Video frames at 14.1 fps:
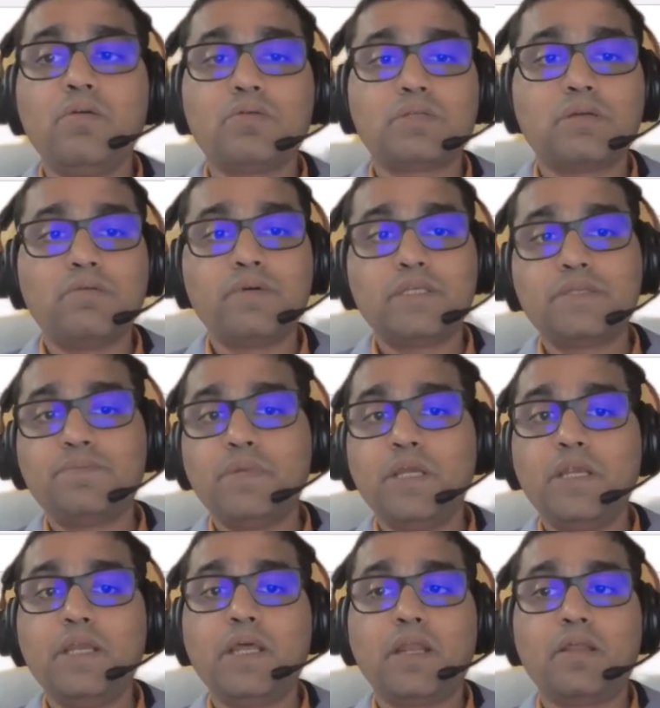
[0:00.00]
your server
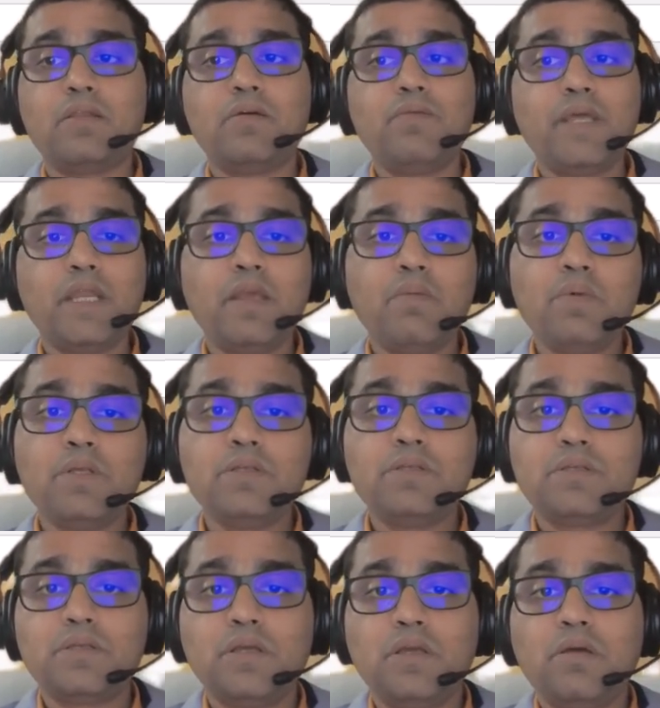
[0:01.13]
speed, and other
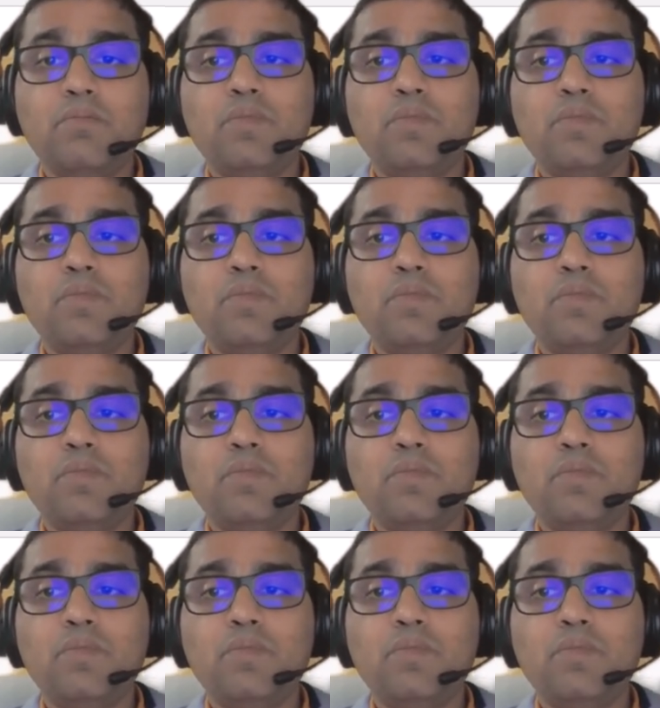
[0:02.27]
variables.